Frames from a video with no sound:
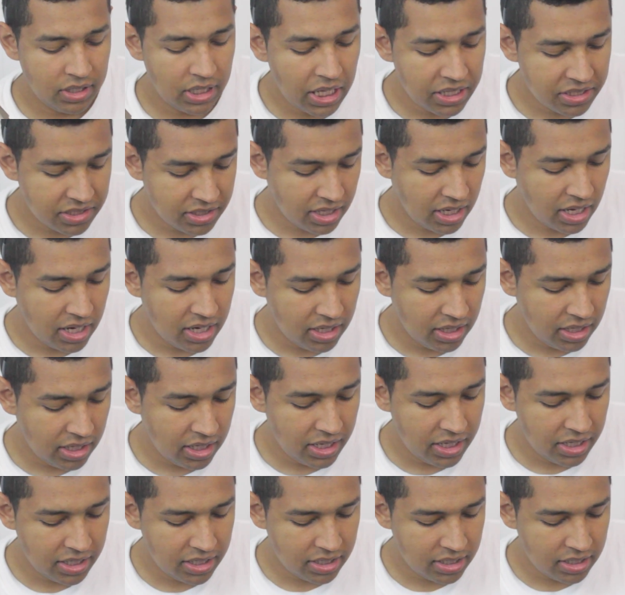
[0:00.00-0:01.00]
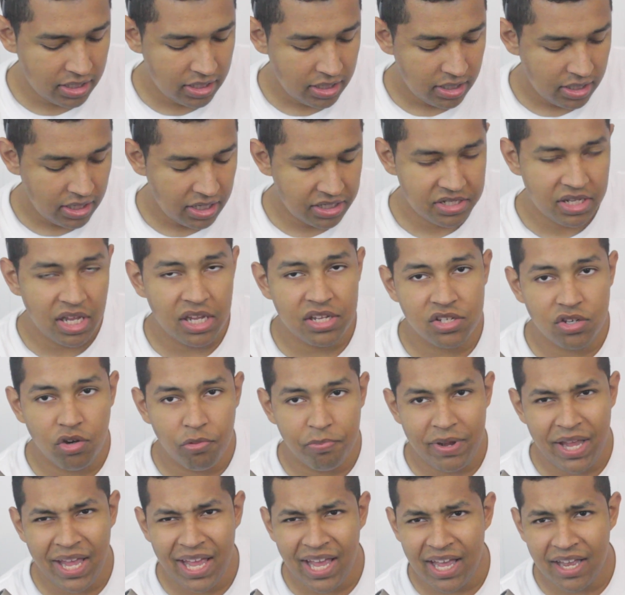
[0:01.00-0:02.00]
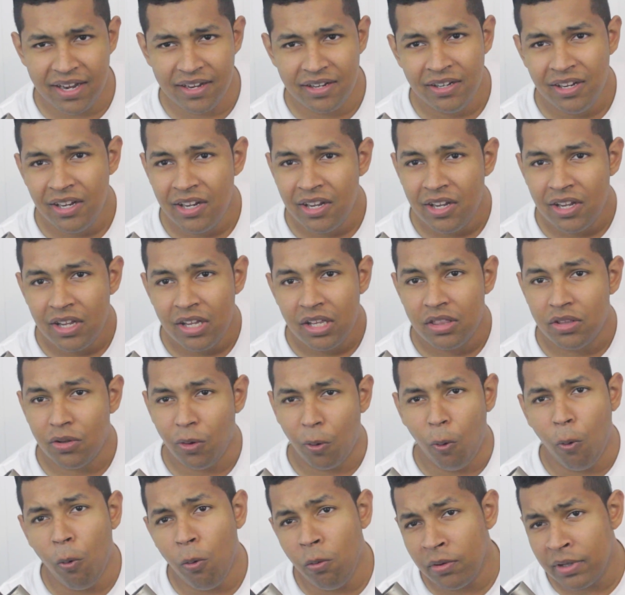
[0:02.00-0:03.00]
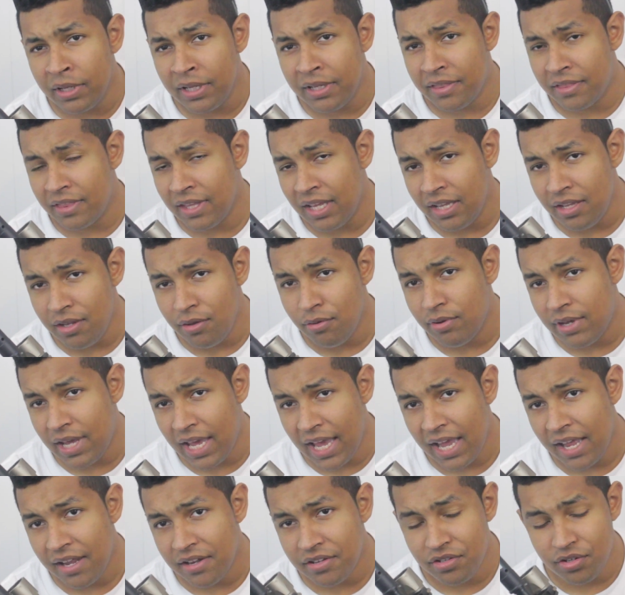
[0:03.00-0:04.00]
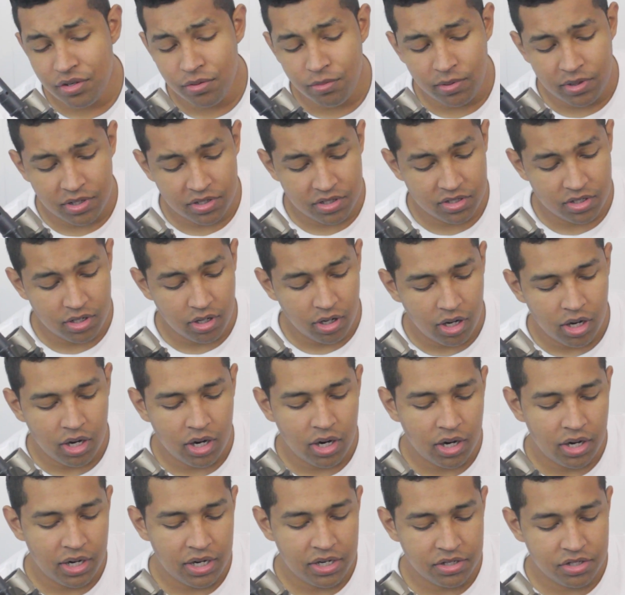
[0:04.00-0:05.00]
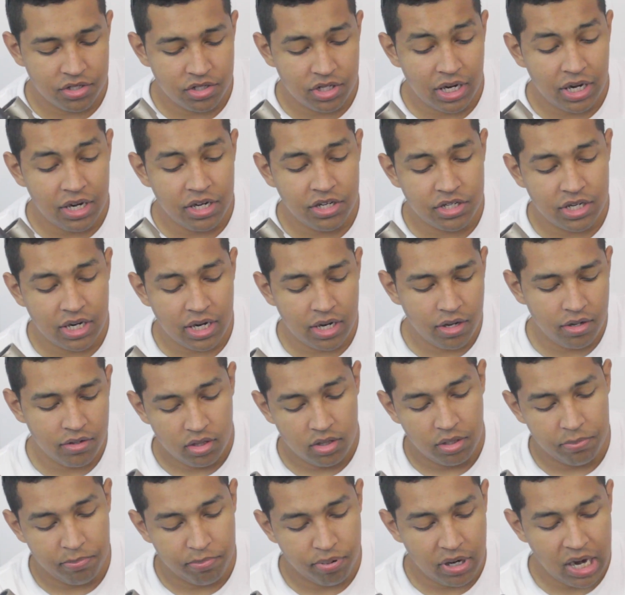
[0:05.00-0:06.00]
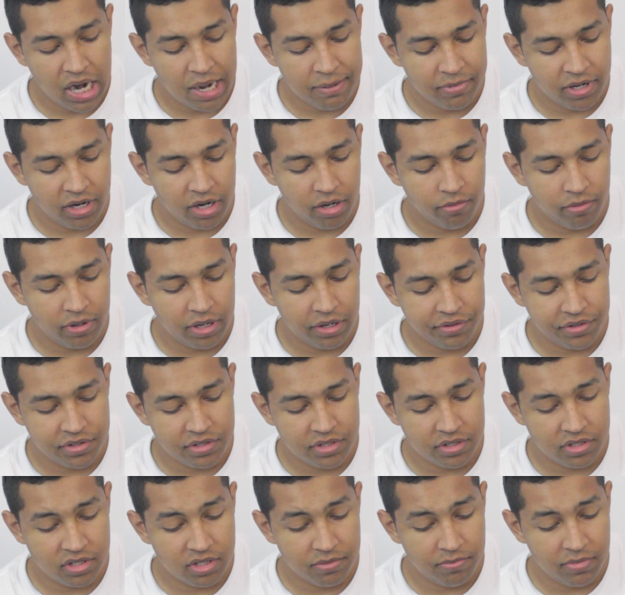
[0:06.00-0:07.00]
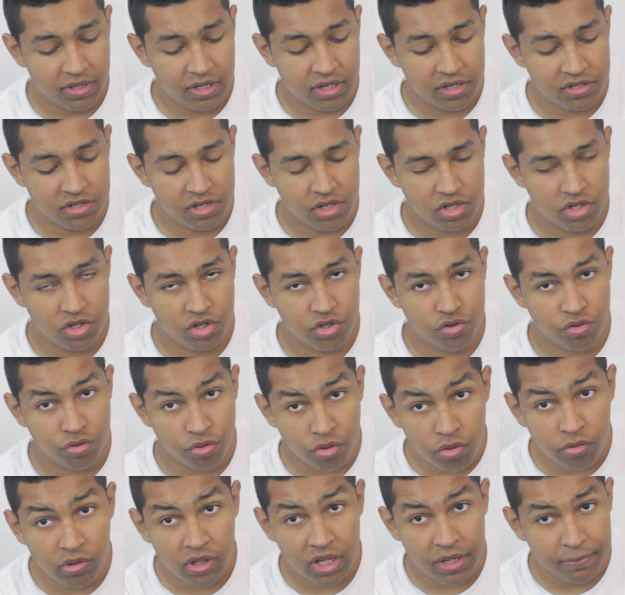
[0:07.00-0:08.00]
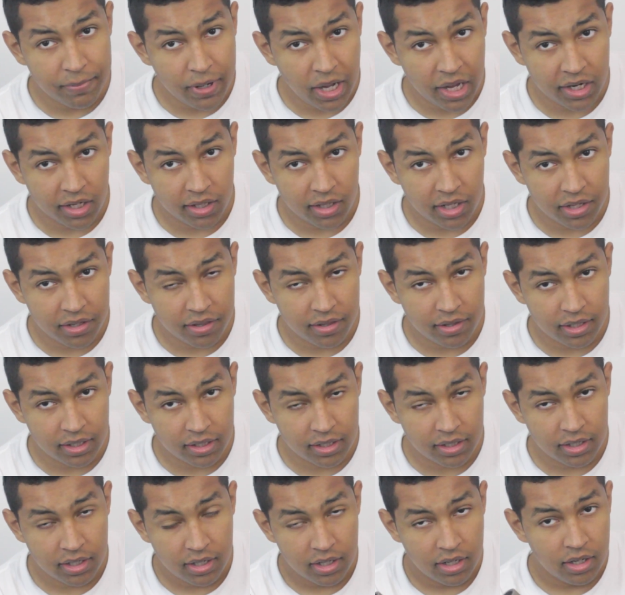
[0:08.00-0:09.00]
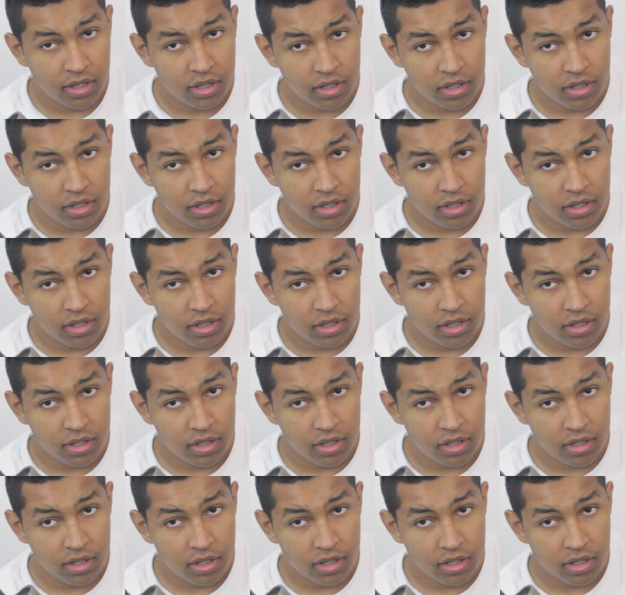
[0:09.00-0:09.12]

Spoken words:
It's kind of like, it's not so bad. The only thing you can't do with the SCAR is change out the primary rail system, because it's truly monolithic.